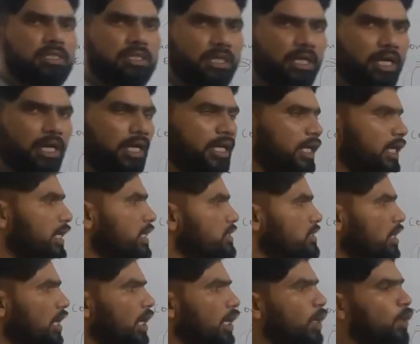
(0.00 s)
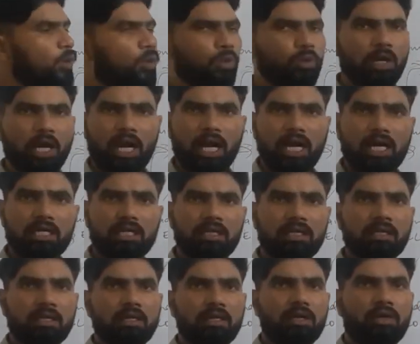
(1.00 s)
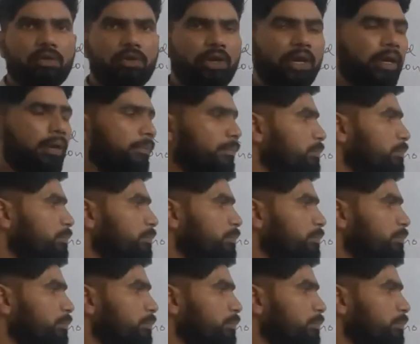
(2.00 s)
it is allowed to act, okay,